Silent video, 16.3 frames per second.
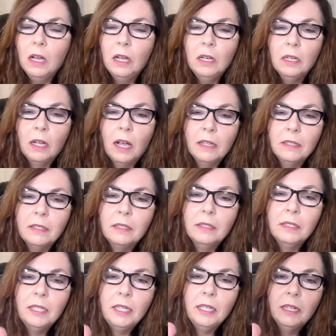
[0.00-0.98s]

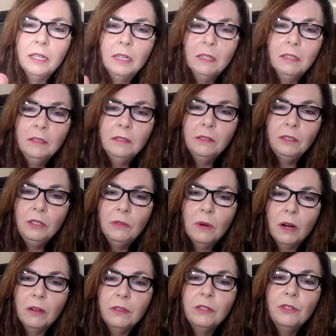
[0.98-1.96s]
Constantina, you
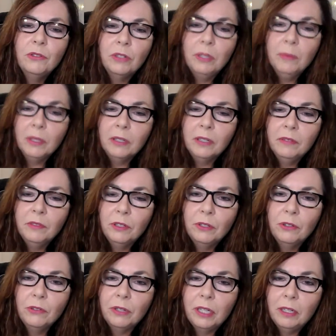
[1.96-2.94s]
are the dreamer of
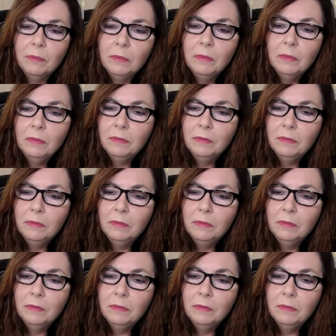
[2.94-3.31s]
your dream.